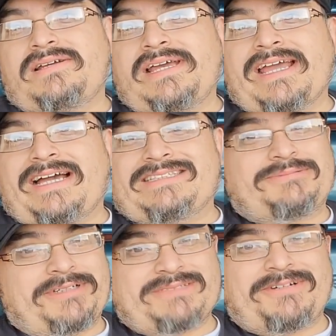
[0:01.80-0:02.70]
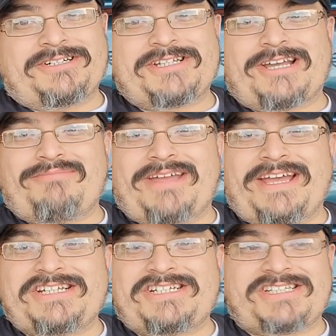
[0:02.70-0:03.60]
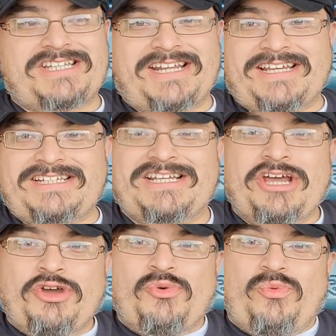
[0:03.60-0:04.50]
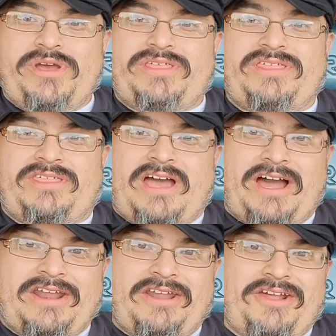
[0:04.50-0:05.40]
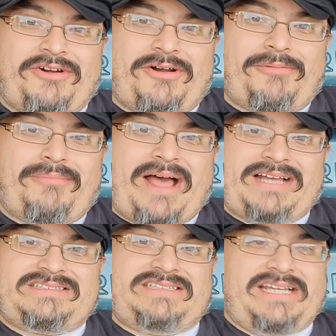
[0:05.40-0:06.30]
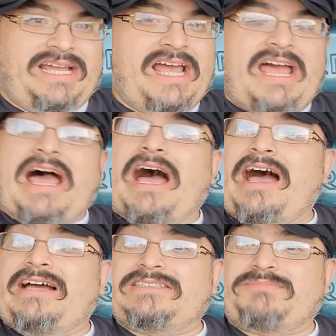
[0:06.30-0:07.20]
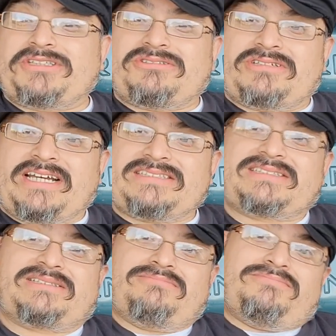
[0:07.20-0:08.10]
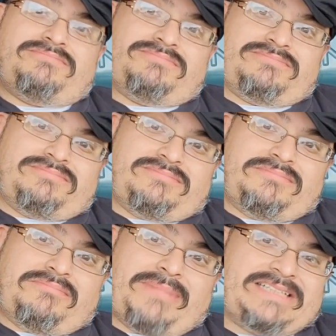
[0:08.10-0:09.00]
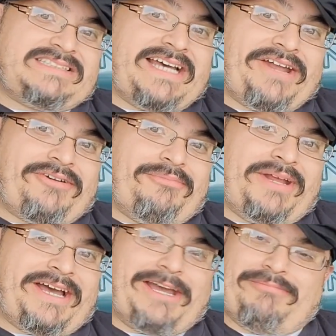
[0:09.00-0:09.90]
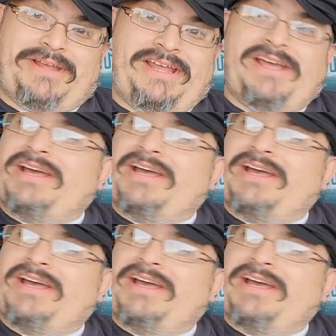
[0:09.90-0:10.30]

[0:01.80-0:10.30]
Hey guys, Maximum RC coming at you tonight with another unboxing. Special guest, my Saturn behind me.